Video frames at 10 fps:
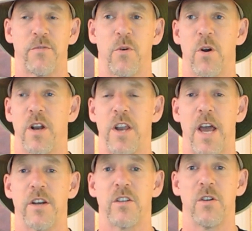for a
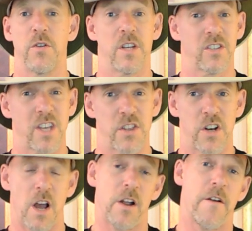night or two and you decide they're
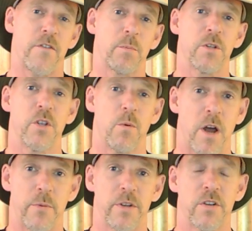not comfortable and you
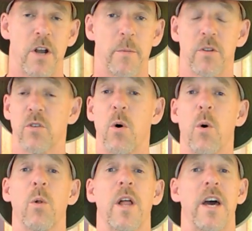want to return them. It's a
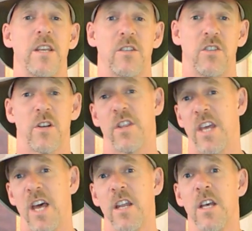whole lot easier
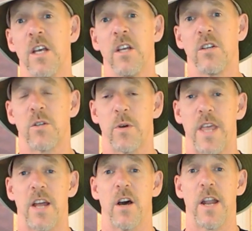than doing
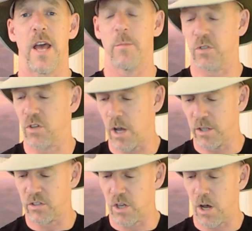that on
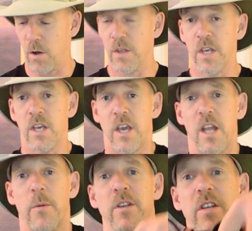Amazon. So
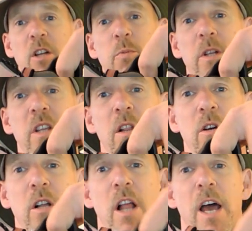anyways, that's what they
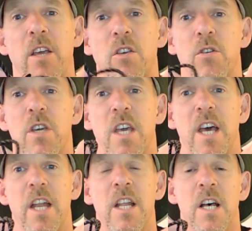look like. You
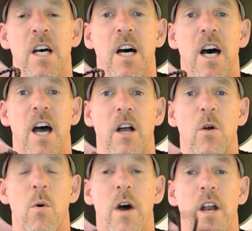can
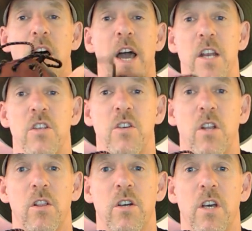go online and you
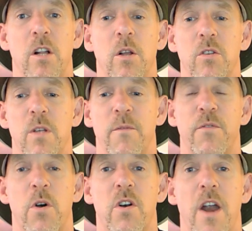can look at close-up
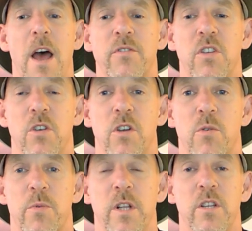photographs, and you
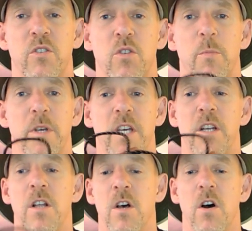can really zoom
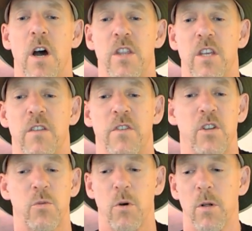in on the
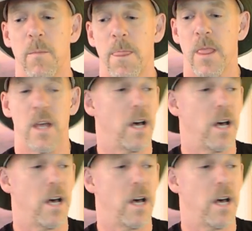individual